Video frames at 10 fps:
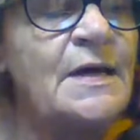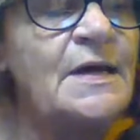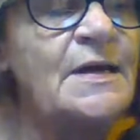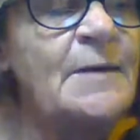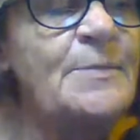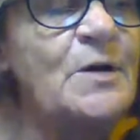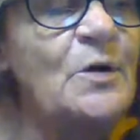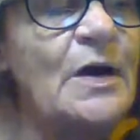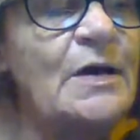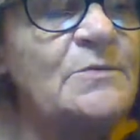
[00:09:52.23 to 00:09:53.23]
and
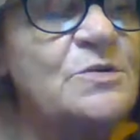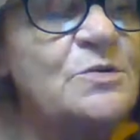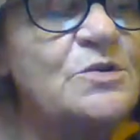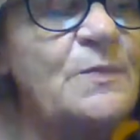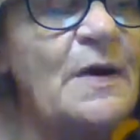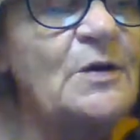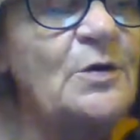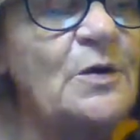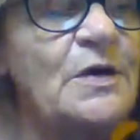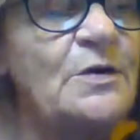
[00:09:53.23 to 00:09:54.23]
epigrams which made
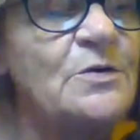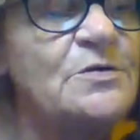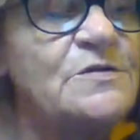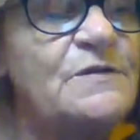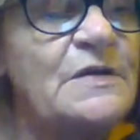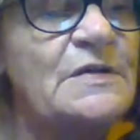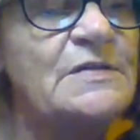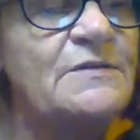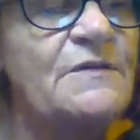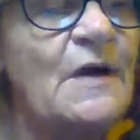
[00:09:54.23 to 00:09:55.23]
her hearers feel
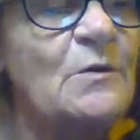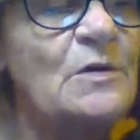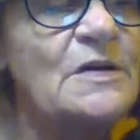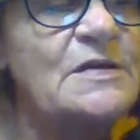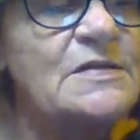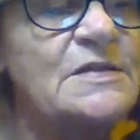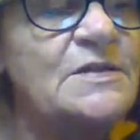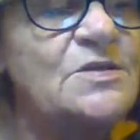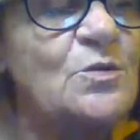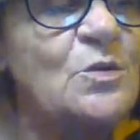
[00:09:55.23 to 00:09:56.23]
as if they were listening
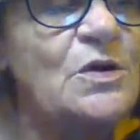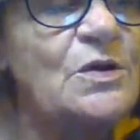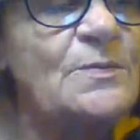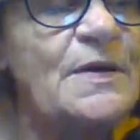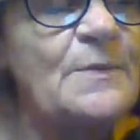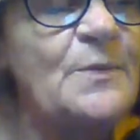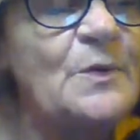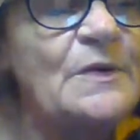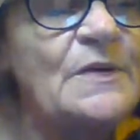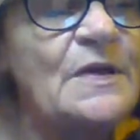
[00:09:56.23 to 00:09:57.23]
to one of the
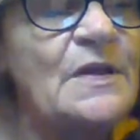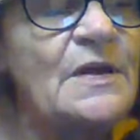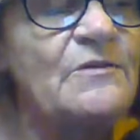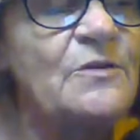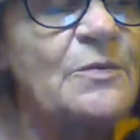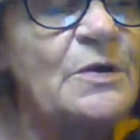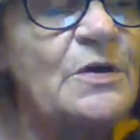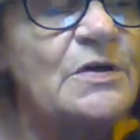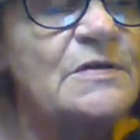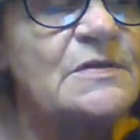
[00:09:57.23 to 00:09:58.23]
people in the clever
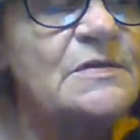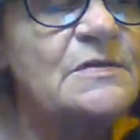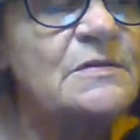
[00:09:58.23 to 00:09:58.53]
books.